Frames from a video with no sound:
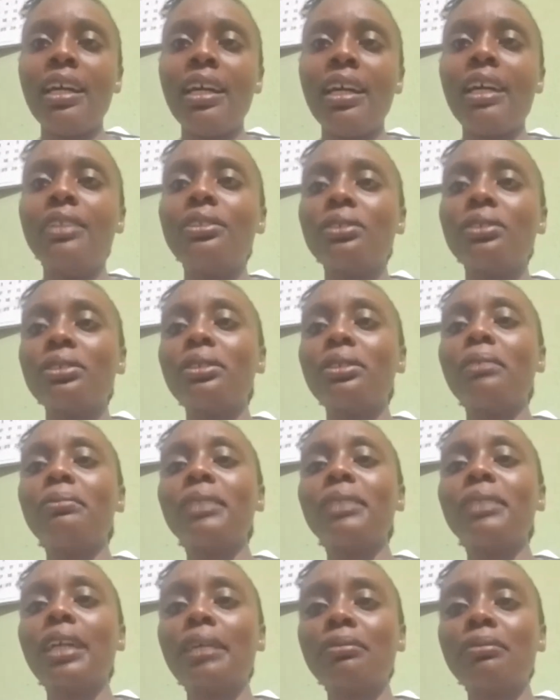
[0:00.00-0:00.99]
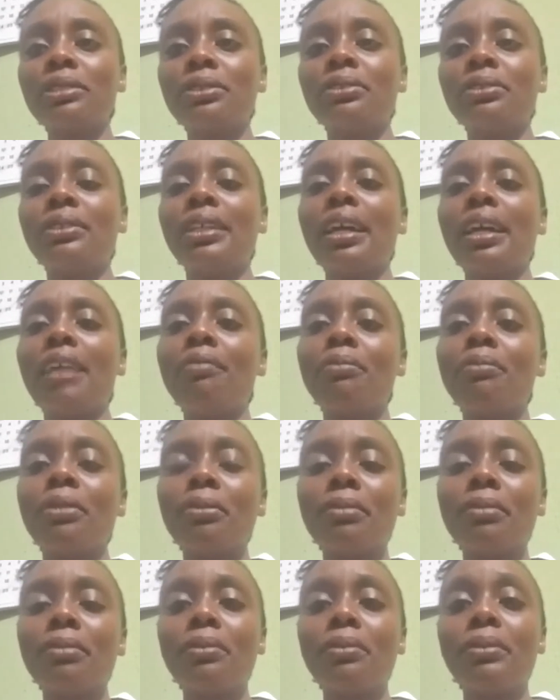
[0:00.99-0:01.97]
And so sometimes too, they have
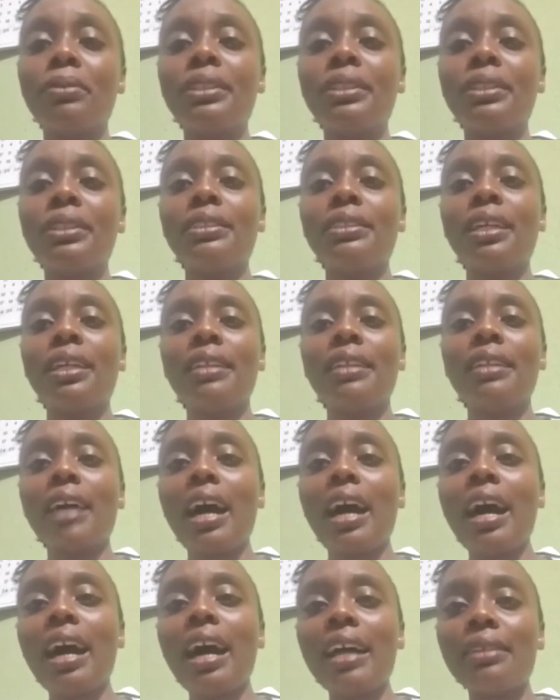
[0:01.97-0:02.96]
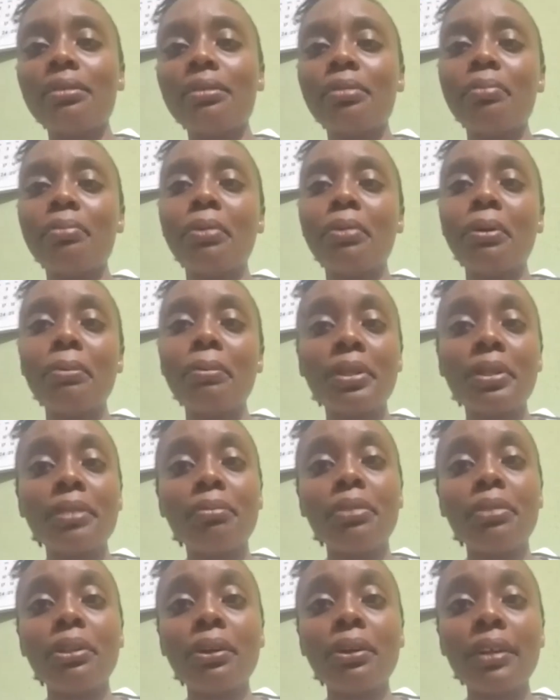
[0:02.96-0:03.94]
problem with their heart pumping
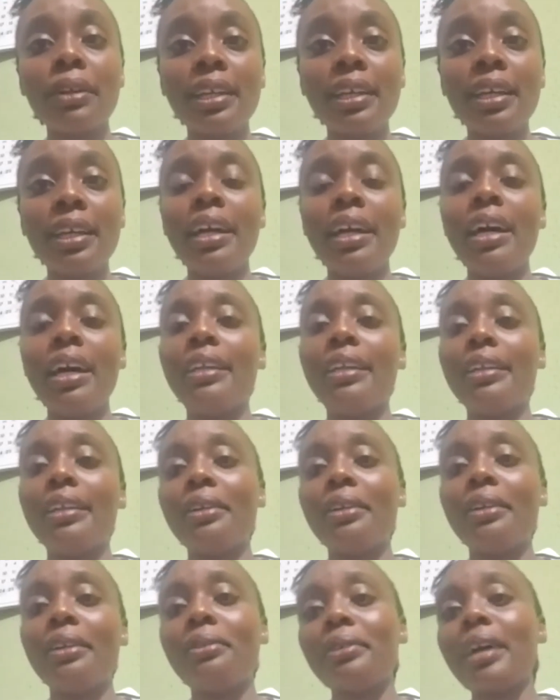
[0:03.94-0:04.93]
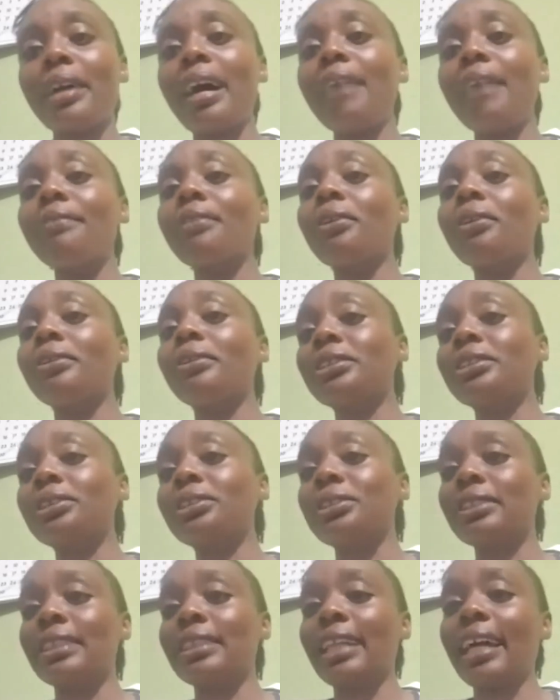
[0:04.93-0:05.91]
blood, and they could have
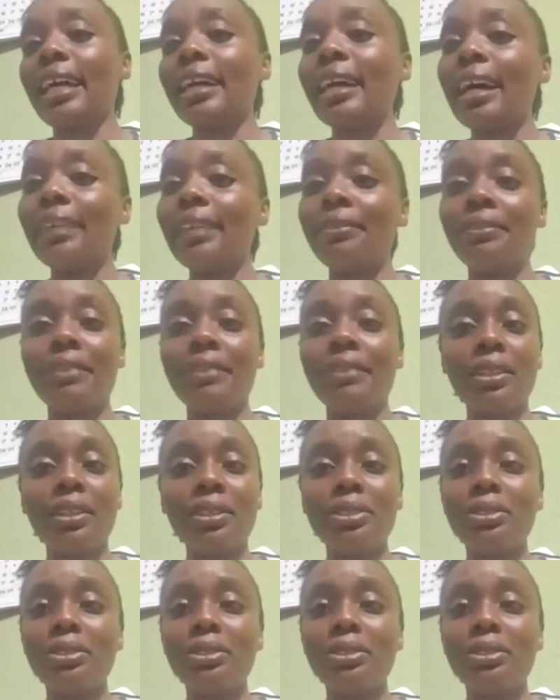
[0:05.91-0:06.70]
conditions like heart failure.